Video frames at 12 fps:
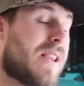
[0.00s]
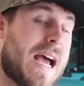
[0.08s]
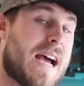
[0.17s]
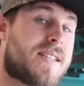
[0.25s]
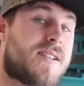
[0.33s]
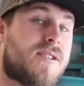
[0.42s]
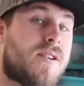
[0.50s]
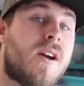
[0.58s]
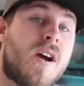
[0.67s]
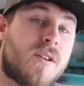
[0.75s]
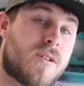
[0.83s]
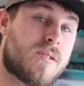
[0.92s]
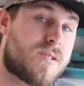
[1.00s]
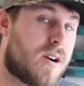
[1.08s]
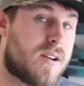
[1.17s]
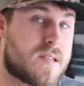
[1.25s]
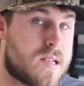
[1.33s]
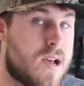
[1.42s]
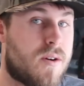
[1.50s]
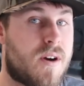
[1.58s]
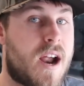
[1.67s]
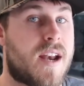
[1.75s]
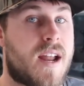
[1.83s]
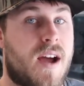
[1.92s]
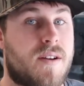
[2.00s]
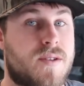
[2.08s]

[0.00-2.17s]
last year, those are on sale right now.